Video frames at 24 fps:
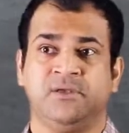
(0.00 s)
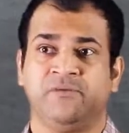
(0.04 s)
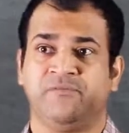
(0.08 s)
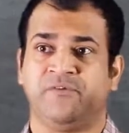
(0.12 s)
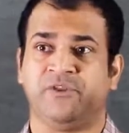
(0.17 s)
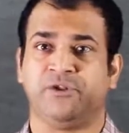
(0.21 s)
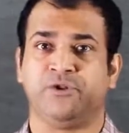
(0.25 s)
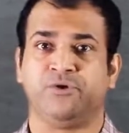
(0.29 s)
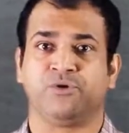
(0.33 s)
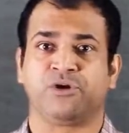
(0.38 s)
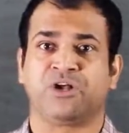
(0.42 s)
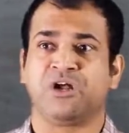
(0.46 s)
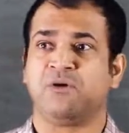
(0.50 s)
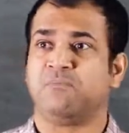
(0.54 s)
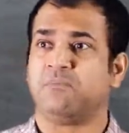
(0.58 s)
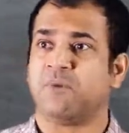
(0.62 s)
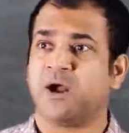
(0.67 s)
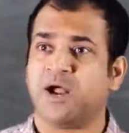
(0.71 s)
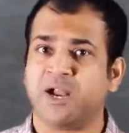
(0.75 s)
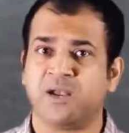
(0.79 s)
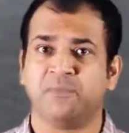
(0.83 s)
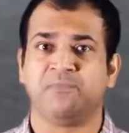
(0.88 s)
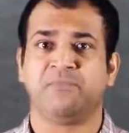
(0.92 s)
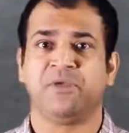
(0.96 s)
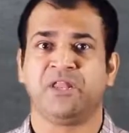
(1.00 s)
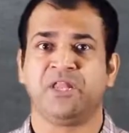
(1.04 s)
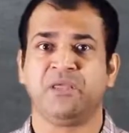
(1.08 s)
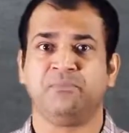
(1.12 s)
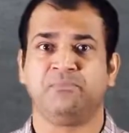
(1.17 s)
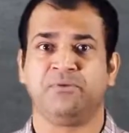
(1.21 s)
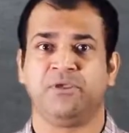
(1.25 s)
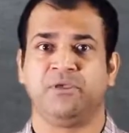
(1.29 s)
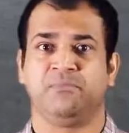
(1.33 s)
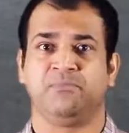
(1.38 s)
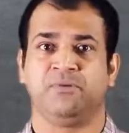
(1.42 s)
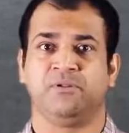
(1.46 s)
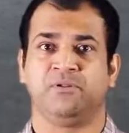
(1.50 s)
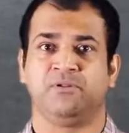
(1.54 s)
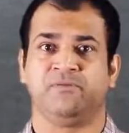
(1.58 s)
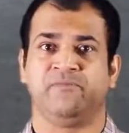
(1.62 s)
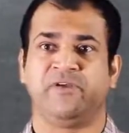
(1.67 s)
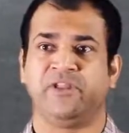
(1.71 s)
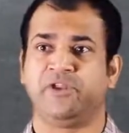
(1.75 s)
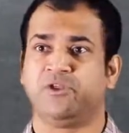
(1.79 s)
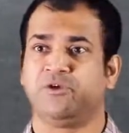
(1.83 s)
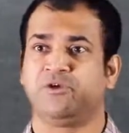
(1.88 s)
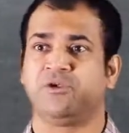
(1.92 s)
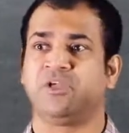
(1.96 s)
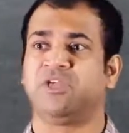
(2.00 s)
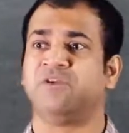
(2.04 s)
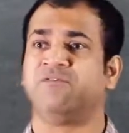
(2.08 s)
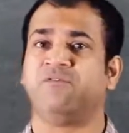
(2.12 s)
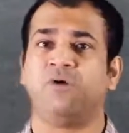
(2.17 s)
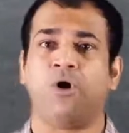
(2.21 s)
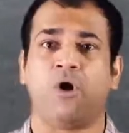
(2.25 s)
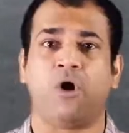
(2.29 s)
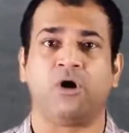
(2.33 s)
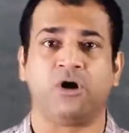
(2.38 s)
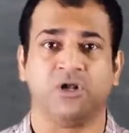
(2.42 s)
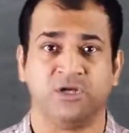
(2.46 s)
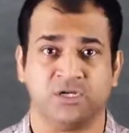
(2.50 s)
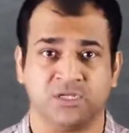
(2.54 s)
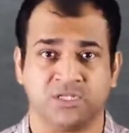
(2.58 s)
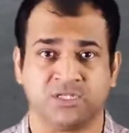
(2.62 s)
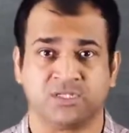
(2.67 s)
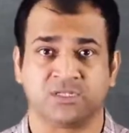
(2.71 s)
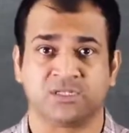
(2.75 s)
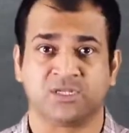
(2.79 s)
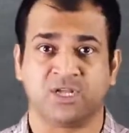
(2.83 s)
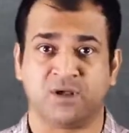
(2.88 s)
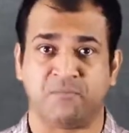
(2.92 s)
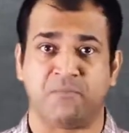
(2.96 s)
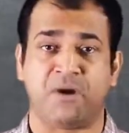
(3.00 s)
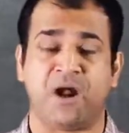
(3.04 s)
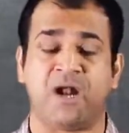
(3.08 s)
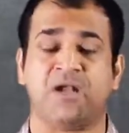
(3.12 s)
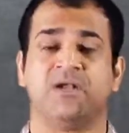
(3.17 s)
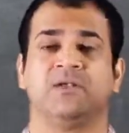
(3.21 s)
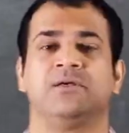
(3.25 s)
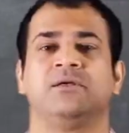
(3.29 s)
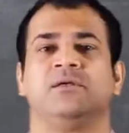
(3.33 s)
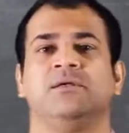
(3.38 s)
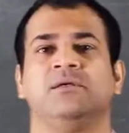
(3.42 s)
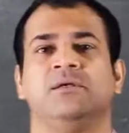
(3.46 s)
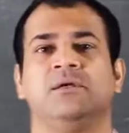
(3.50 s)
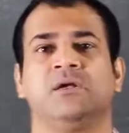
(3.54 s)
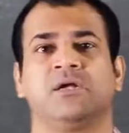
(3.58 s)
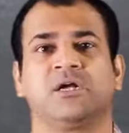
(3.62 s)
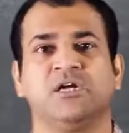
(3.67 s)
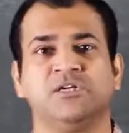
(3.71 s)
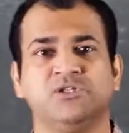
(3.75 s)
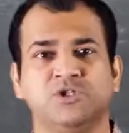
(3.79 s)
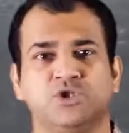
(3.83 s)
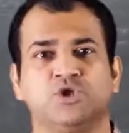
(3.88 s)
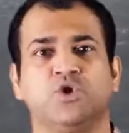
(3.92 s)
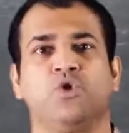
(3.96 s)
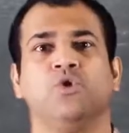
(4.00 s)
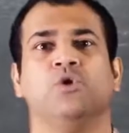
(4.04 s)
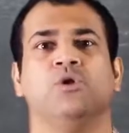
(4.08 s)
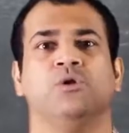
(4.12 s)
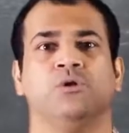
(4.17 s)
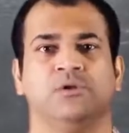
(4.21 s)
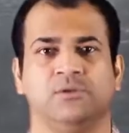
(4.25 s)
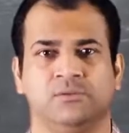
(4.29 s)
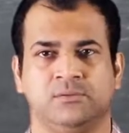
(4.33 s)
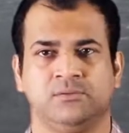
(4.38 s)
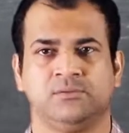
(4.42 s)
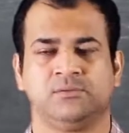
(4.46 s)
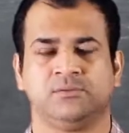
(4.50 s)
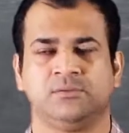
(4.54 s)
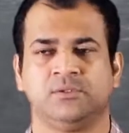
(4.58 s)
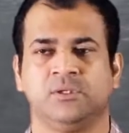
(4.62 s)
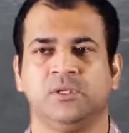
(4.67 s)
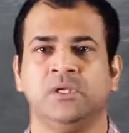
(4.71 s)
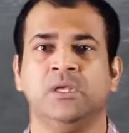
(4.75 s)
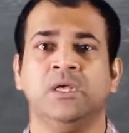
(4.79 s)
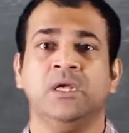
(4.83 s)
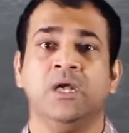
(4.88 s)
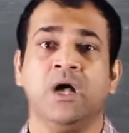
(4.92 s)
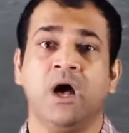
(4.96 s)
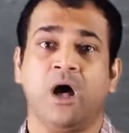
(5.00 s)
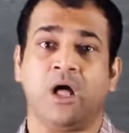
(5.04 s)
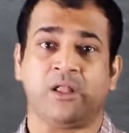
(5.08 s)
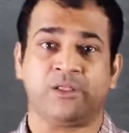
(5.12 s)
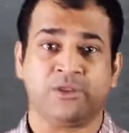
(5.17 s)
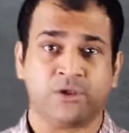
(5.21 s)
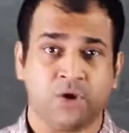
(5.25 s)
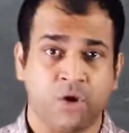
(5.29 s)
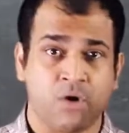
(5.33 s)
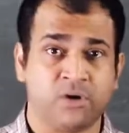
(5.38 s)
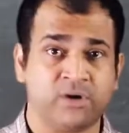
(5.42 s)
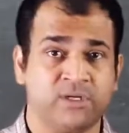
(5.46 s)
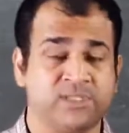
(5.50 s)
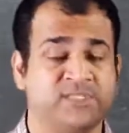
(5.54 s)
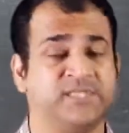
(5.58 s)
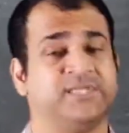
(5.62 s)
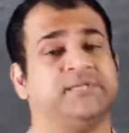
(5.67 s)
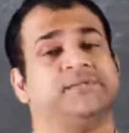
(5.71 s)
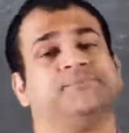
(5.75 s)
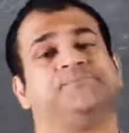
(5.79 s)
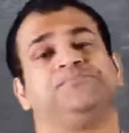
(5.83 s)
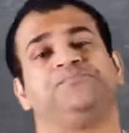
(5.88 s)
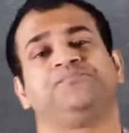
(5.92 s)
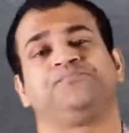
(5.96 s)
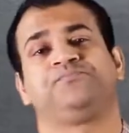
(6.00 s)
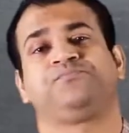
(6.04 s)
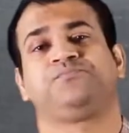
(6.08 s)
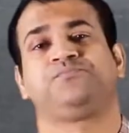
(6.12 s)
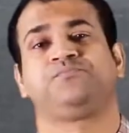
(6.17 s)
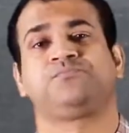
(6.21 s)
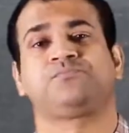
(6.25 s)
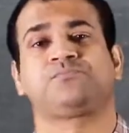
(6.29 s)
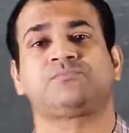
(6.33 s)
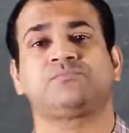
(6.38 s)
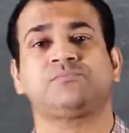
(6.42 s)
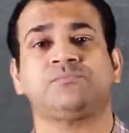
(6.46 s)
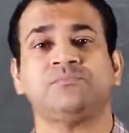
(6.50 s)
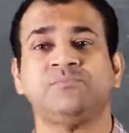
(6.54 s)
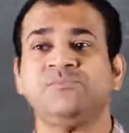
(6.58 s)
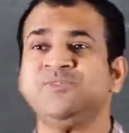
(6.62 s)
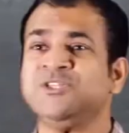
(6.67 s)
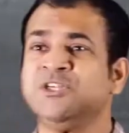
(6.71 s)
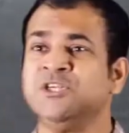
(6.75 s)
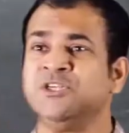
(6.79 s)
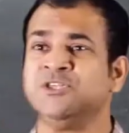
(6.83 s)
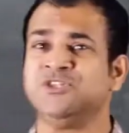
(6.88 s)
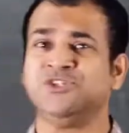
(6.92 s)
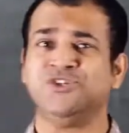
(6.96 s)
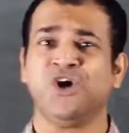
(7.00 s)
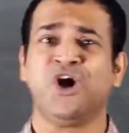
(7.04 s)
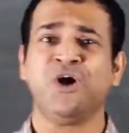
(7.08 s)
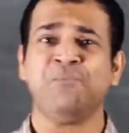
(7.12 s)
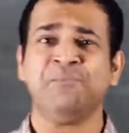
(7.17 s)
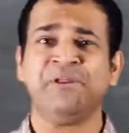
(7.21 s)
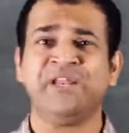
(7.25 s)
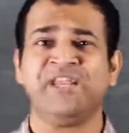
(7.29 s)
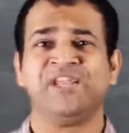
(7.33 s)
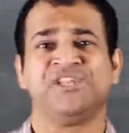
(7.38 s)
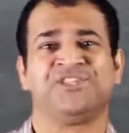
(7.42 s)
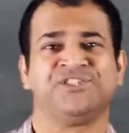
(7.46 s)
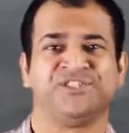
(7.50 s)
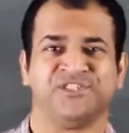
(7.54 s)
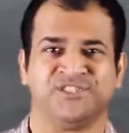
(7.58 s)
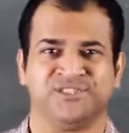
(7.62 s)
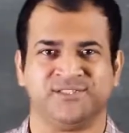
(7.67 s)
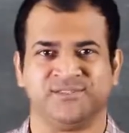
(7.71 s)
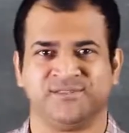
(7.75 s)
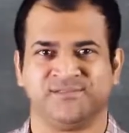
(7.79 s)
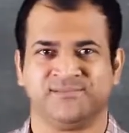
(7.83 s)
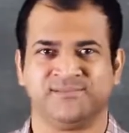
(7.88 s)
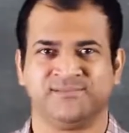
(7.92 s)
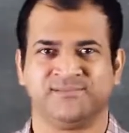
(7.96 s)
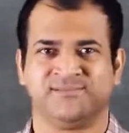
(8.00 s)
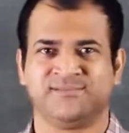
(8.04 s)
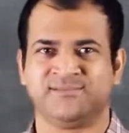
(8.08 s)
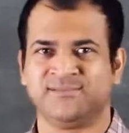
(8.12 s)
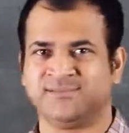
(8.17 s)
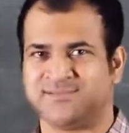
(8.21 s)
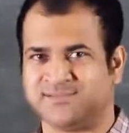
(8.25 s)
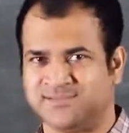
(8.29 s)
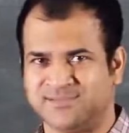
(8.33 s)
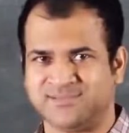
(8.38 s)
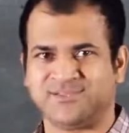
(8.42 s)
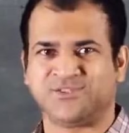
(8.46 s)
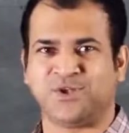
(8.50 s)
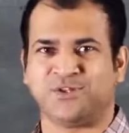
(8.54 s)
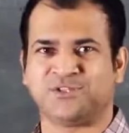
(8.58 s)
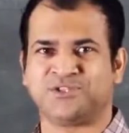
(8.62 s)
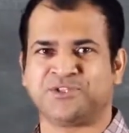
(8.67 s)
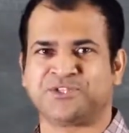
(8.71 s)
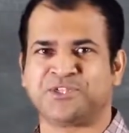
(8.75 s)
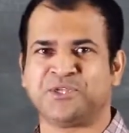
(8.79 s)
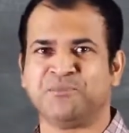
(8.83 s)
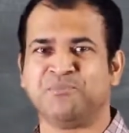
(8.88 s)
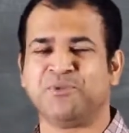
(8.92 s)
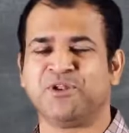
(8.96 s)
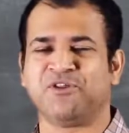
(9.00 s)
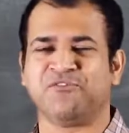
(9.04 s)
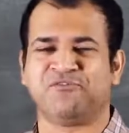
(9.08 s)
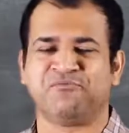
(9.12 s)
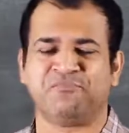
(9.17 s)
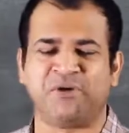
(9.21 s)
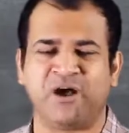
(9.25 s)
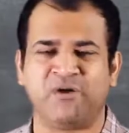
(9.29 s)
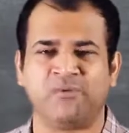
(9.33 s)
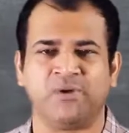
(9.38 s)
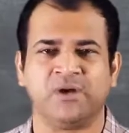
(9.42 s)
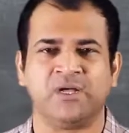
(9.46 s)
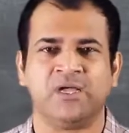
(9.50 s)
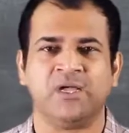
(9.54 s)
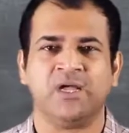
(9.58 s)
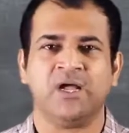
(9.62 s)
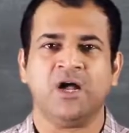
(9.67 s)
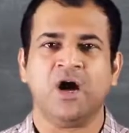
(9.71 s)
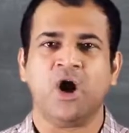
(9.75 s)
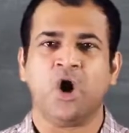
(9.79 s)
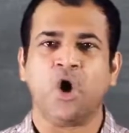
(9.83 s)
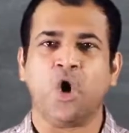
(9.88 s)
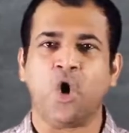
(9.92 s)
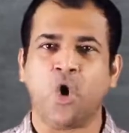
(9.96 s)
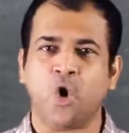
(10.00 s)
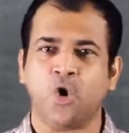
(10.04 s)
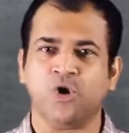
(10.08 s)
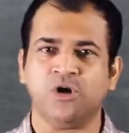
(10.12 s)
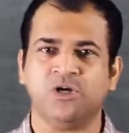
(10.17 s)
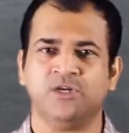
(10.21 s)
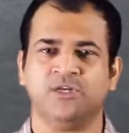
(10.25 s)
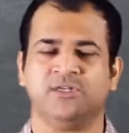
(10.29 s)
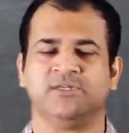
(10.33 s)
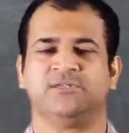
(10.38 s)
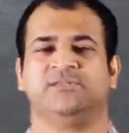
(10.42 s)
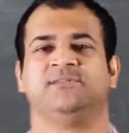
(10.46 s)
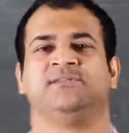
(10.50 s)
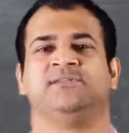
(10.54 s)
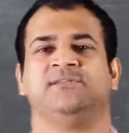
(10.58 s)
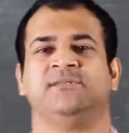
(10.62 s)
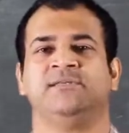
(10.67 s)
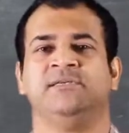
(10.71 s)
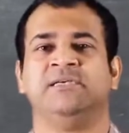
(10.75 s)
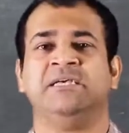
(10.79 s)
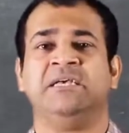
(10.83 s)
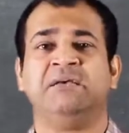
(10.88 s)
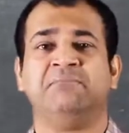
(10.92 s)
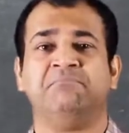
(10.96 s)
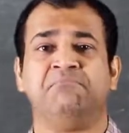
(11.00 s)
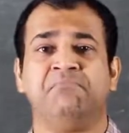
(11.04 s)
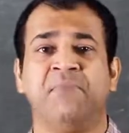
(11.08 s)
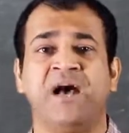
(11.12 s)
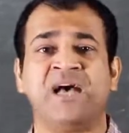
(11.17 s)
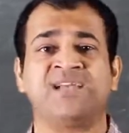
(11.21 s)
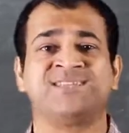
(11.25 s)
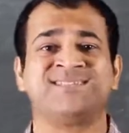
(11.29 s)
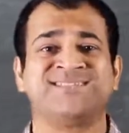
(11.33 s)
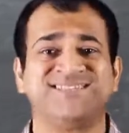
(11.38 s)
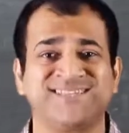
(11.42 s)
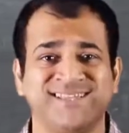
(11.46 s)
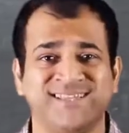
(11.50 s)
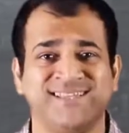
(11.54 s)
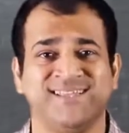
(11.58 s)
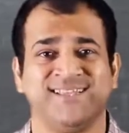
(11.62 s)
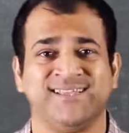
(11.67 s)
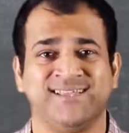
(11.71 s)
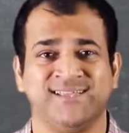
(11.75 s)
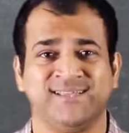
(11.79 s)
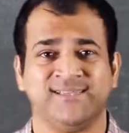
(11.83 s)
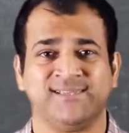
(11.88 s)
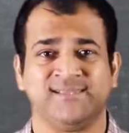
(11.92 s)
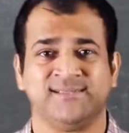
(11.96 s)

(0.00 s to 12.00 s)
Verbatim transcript: When you command many people, when you give orders, command control, authority, domination. It's also symbol of power. Hold, mastery,